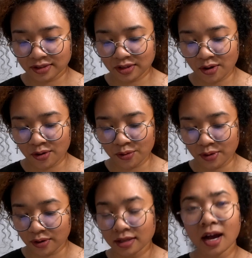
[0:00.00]

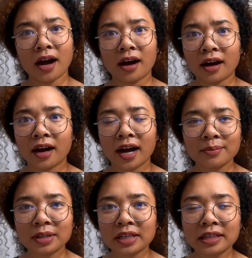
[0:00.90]
So yeah, I
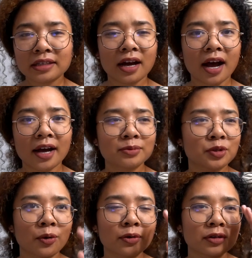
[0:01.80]
mean, I'm
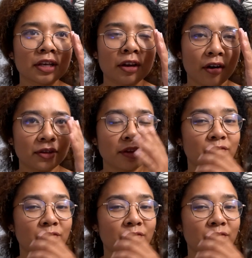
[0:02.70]
totally on the